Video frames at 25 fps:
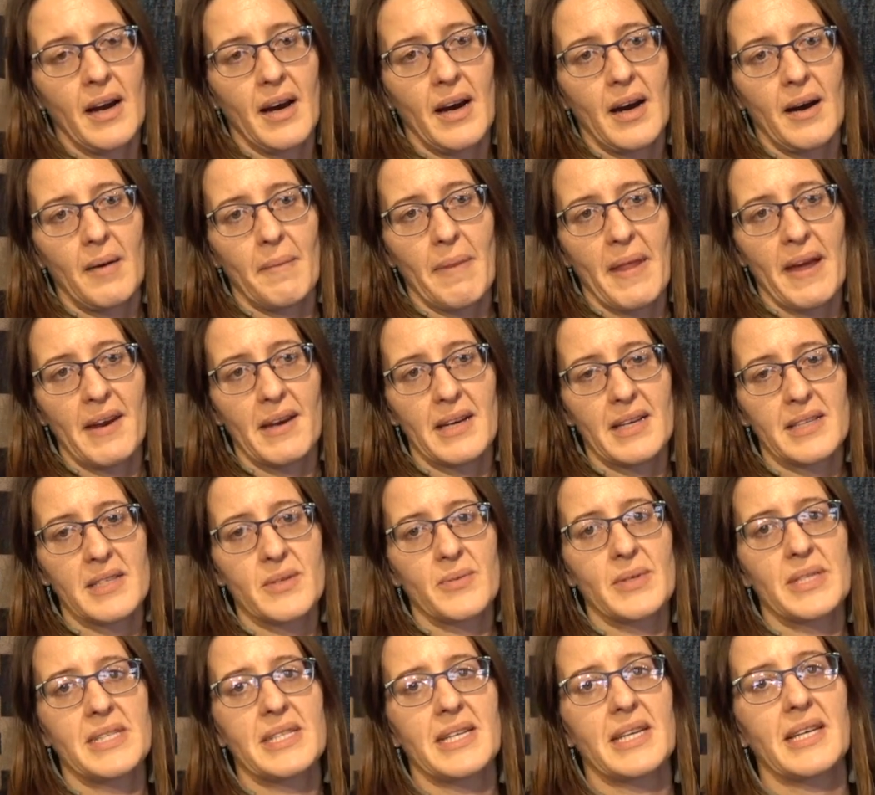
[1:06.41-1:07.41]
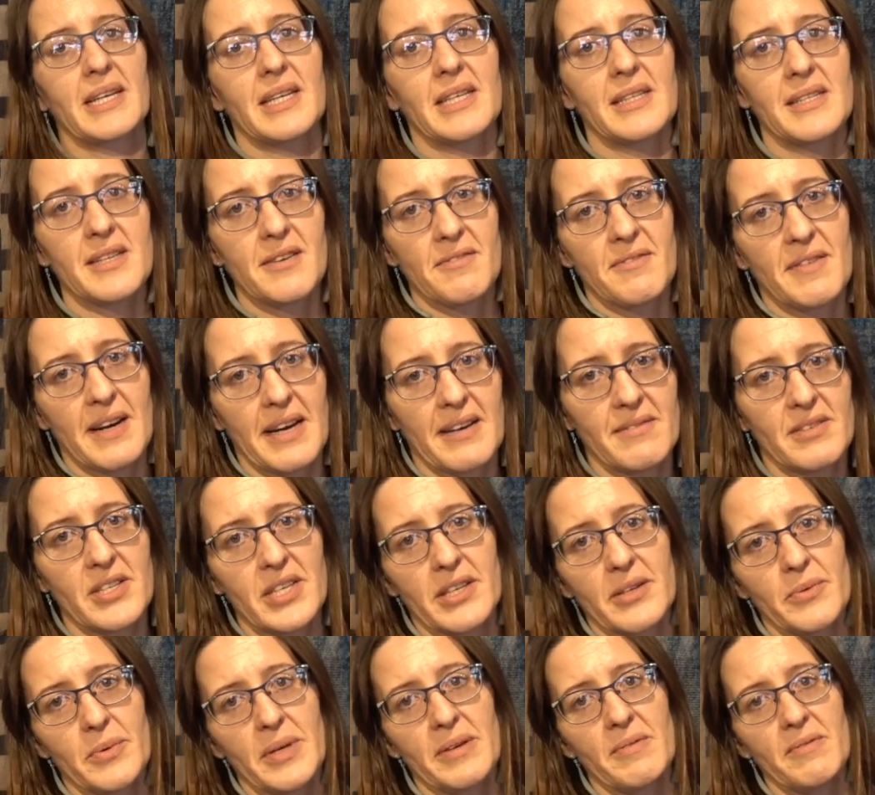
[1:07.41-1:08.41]
And as we dig into
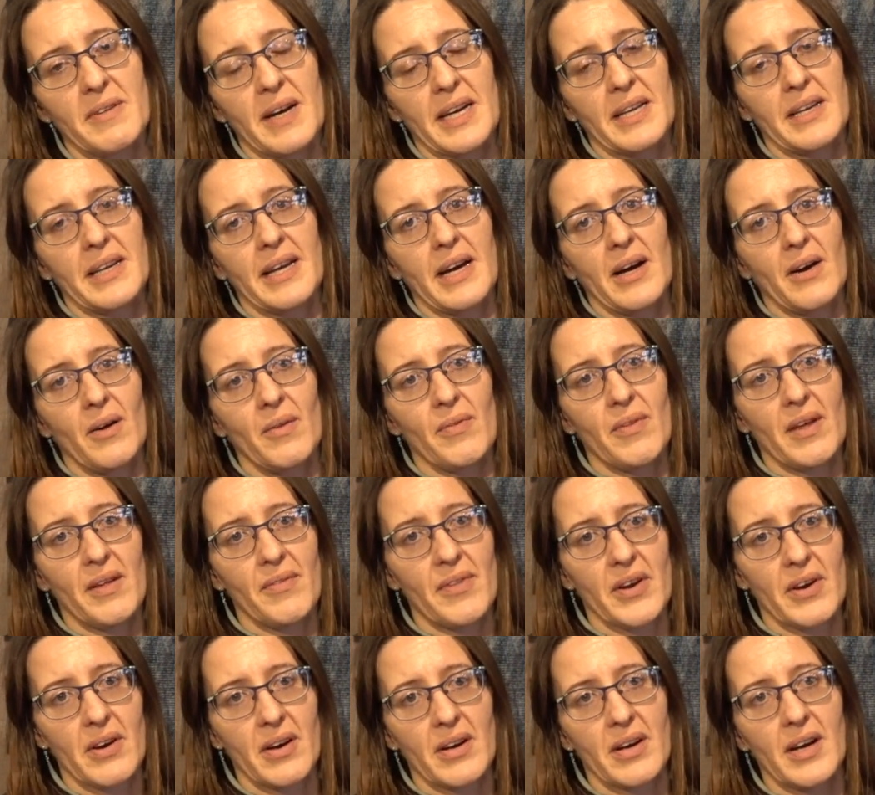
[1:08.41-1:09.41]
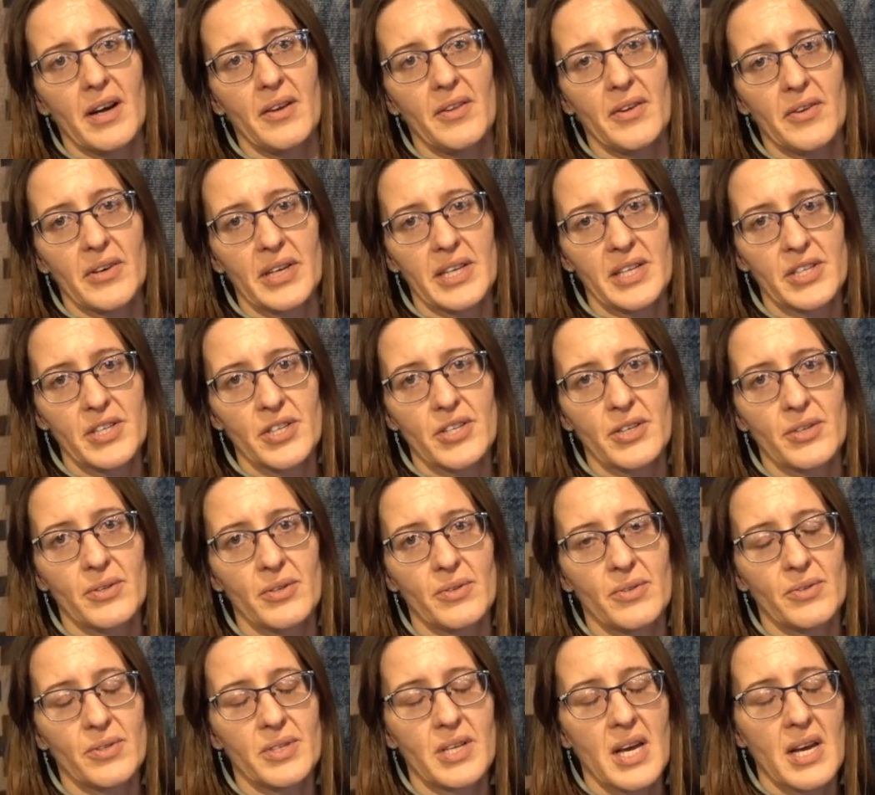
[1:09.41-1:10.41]
5G, we find out that there are other
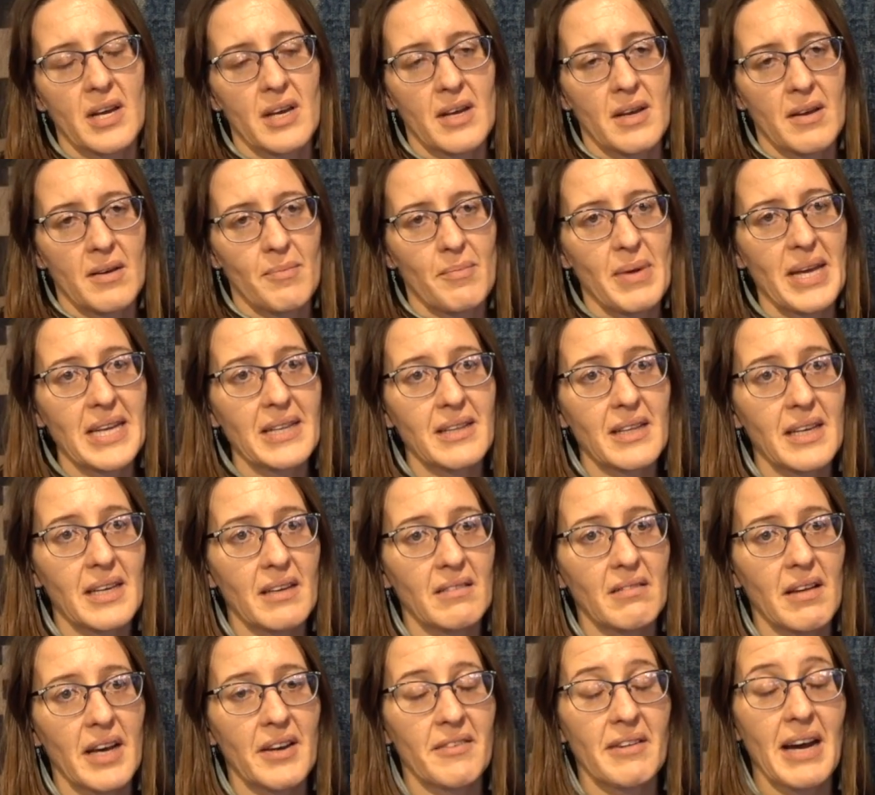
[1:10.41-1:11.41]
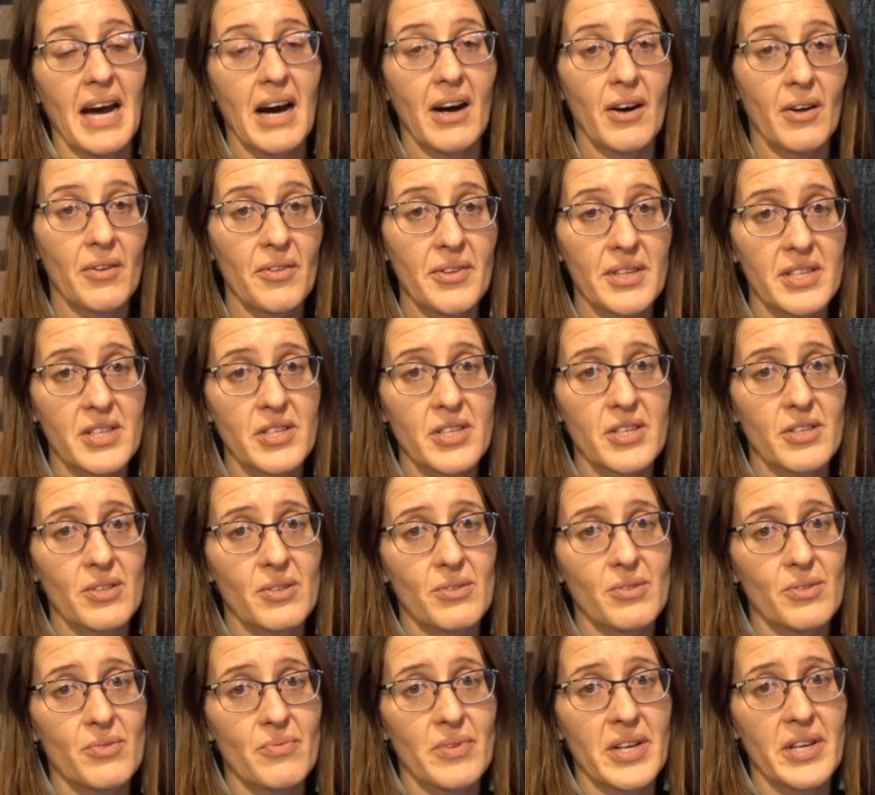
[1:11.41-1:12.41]
issues, mainly a lot of health
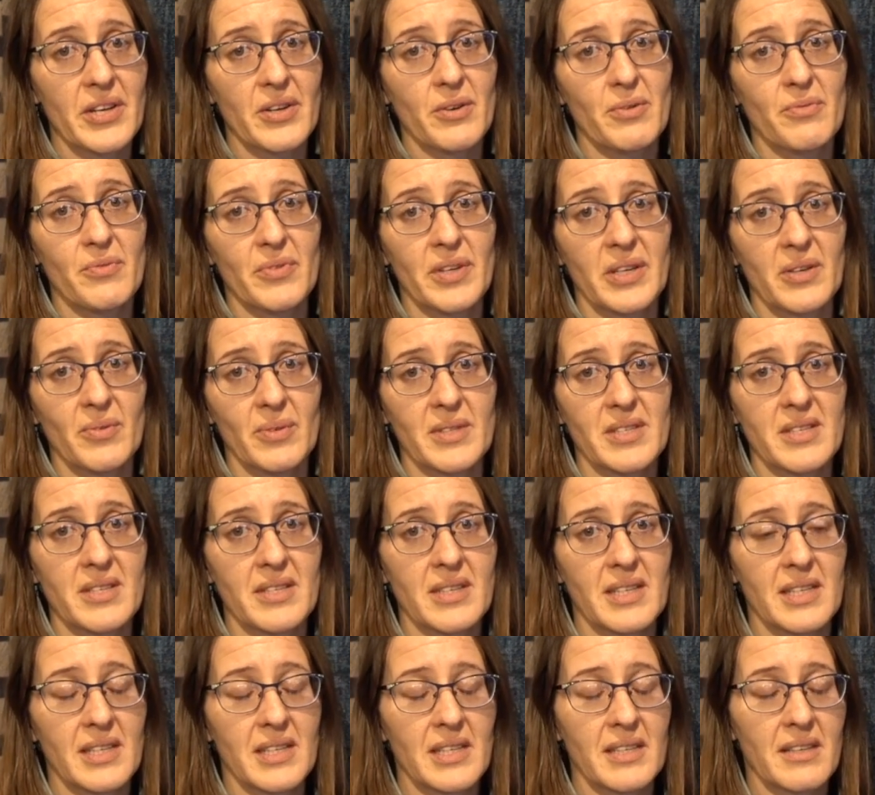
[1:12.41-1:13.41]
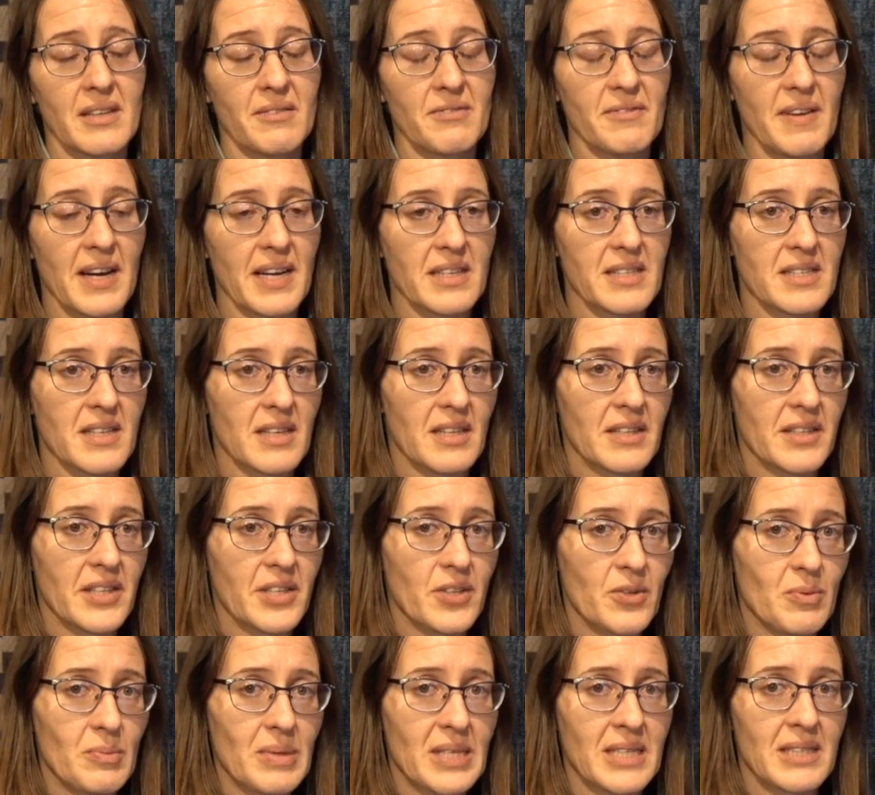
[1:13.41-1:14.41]
issues, radio frequency effects on
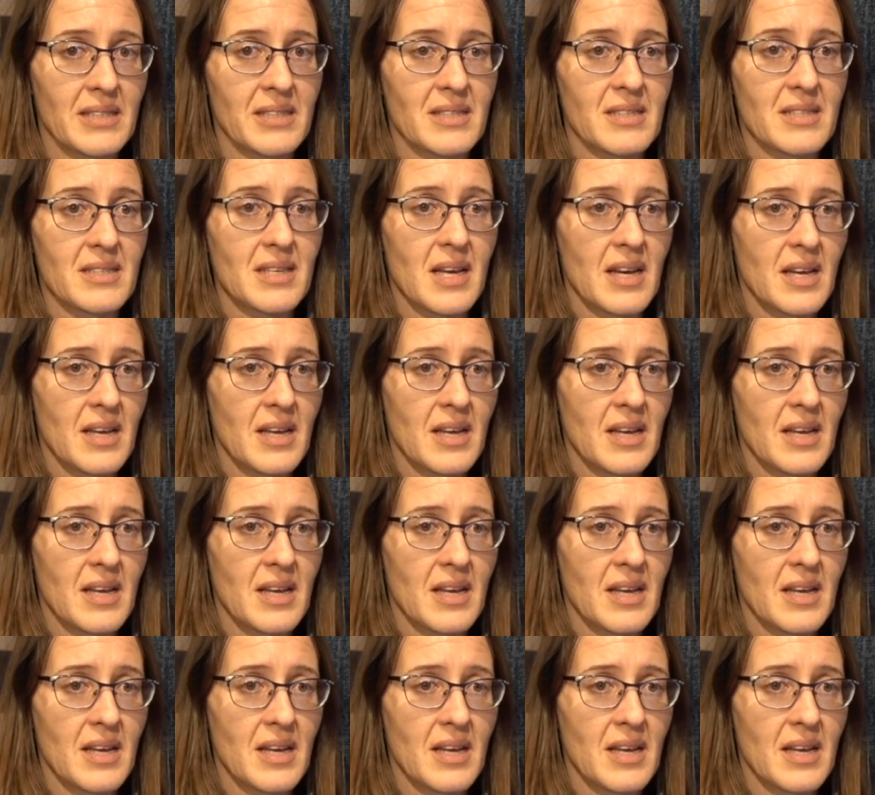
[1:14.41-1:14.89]
humans,